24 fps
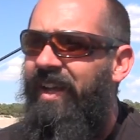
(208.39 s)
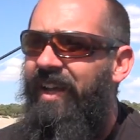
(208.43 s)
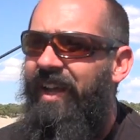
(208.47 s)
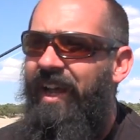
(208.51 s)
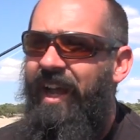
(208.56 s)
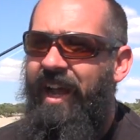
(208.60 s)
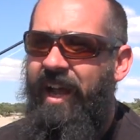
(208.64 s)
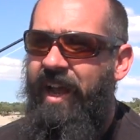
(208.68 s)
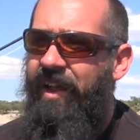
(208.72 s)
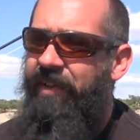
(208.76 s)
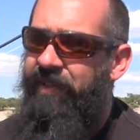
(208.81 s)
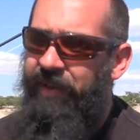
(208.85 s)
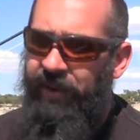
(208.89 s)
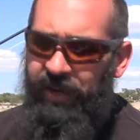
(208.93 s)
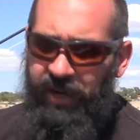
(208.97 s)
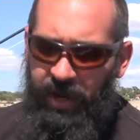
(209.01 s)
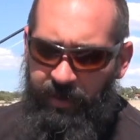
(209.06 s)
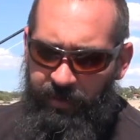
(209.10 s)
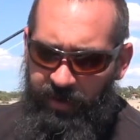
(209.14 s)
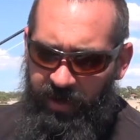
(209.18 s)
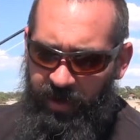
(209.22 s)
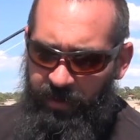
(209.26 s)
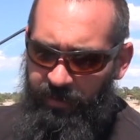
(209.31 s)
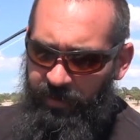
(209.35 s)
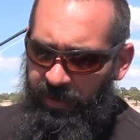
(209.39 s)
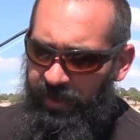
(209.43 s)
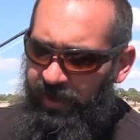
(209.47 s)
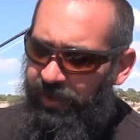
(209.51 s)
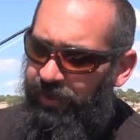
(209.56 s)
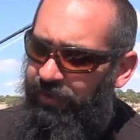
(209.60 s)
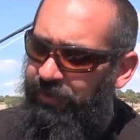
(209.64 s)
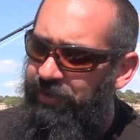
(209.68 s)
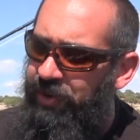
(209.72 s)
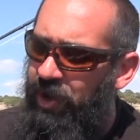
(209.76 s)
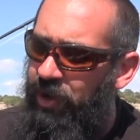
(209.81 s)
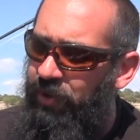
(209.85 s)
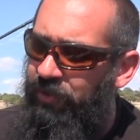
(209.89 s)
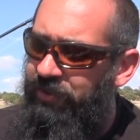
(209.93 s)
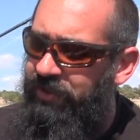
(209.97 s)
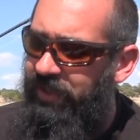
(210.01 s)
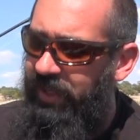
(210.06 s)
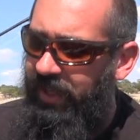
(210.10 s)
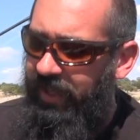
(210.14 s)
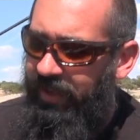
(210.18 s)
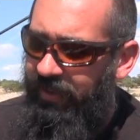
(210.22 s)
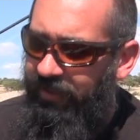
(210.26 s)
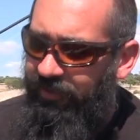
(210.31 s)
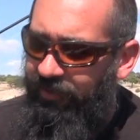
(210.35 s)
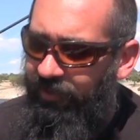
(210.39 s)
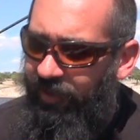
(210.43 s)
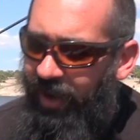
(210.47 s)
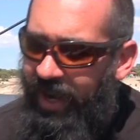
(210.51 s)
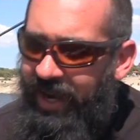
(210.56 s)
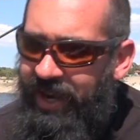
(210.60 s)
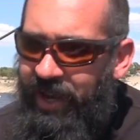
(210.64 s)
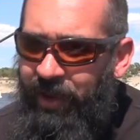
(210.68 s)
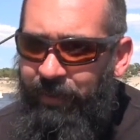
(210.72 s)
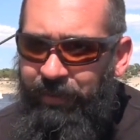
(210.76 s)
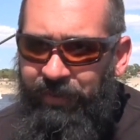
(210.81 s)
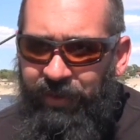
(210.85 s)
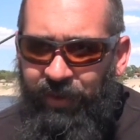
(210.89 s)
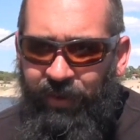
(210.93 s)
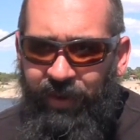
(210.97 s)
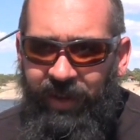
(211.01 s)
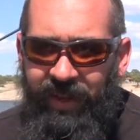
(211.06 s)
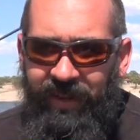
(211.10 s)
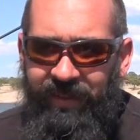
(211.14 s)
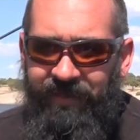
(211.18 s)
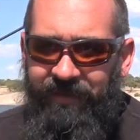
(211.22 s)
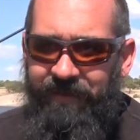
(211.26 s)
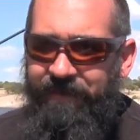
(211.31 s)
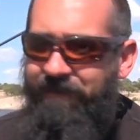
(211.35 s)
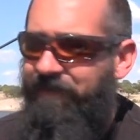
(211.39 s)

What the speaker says: And they're coming up and they'll nose it right up to it,